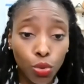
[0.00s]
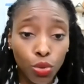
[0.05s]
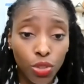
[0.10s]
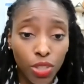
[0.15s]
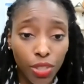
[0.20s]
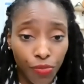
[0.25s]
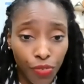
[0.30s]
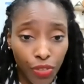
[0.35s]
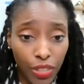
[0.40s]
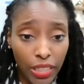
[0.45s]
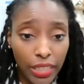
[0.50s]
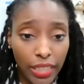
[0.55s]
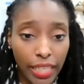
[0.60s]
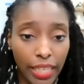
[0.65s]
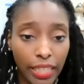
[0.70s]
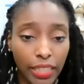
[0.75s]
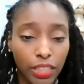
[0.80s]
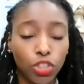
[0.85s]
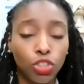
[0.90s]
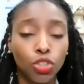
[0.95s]
different
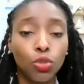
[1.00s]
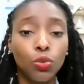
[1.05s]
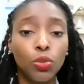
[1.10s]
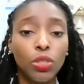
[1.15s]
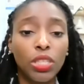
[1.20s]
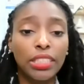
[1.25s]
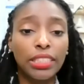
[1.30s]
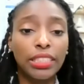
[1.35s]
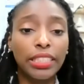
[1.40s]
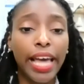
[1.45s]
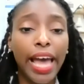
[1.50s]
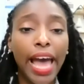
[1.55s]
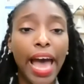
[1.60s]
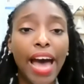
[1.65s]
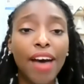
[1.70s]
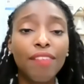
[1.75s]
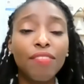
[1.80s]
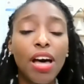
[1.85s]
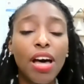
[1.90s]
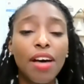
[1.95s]
things. You need to
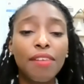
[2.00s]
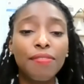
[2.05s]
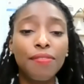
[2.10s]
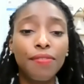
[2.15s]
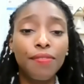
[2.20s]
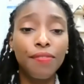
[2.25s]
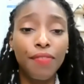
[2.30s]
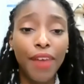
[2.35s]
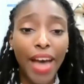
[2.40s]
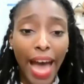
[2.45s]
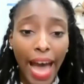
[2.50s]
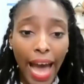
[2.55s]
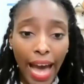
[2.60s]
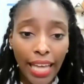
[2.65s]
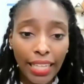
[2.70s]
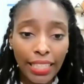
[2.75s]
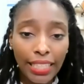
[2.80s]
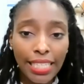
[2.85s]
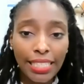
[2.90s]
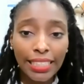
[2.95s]
have a
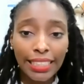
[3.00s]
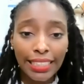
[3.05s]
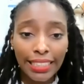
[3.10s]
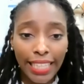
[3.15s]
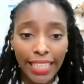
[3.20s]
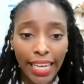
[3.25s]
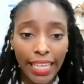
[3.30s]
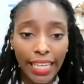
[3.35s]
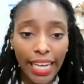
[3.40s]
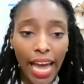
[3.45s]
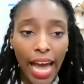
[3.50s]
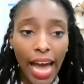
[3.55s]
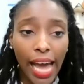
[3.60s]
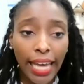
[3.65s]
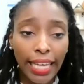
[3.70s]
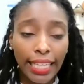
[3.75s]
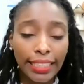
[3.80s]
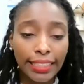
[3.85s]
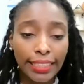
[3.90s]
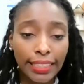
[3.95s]
valid state
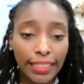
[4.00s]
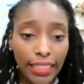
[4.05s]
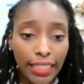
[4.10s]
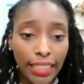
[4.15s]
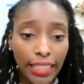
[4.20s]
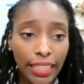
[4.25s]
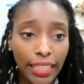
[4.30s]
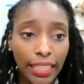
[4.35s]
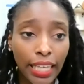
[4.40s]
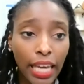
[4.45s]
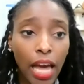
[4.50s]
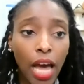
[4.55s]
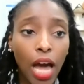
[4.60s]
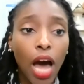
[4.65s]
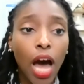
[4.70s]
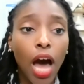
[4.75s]
ID,